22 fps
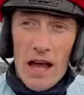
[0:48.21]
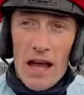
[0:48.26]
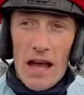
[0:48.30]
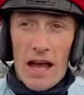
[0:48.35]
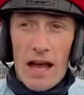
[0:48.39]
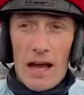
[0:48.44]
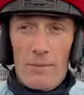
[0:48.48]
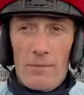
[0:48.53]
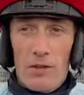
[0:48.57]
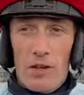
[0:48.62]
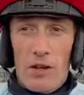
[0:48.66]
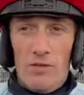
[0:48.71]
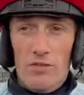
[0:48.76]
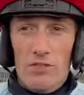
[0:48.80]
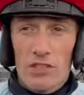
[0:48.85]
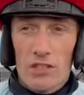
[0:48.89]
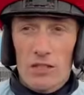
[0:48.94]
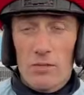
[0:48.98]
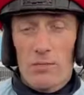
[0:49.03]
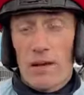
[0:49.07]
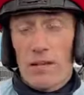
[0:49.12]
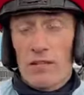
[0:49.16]
And
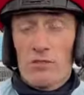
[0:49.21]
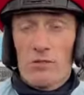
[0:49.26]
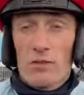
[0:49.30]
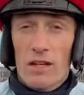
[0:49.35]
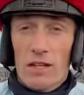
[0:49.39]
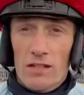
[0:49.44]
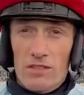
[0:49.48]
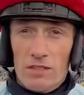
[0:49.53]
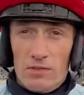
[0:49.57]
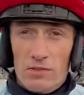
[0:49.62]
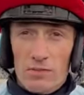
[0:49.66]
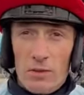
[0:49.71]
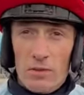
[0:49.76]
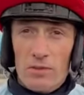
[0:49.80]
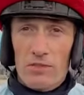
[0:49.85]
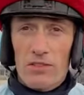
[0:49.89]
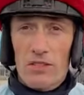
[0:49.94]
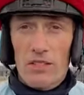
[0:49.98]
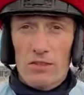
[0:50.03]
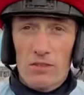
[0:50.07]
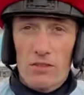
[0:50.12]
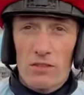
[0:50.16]
obviously the best way, as I've probably
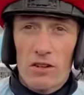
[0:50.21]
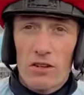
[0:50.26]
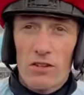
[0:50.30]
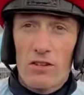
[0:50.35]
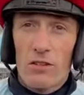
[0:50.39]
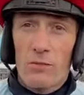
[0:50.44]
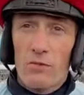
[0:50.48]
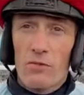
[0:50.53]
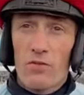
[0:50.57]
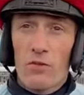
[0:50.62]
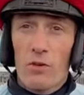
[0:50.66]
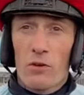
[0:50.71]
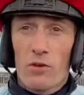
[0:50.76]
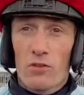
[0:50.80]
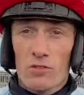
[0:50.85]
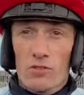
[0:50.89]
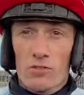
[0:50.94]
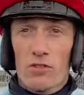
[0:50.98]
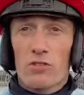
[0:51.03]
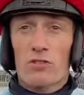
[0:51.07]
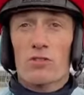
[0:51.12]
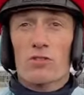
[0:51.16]
said to a lot of you before,
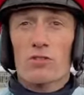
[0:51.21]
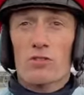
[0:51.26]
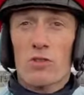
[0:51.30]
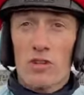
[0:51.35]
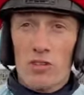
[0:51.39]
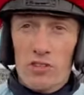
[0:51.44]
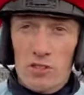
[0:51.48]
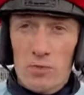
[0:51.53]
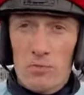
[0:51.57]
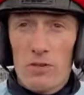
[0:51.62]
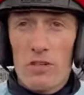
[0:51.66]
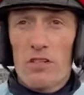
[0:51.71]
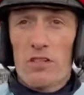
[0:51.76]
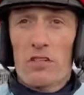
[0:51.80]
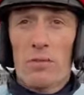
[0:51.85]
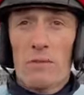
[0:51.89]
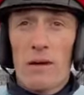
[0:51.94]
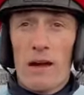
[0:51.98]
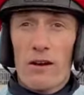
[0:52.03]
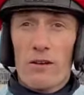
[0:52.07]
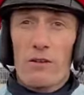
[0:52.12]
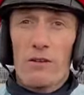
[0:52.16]
is you're just trying to sprint your
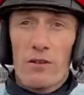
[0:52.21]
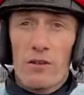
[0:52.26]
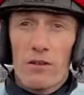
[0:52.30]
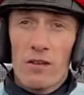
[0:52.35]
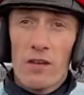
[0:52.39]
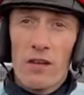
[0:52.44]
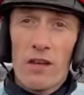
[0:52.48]
marathon.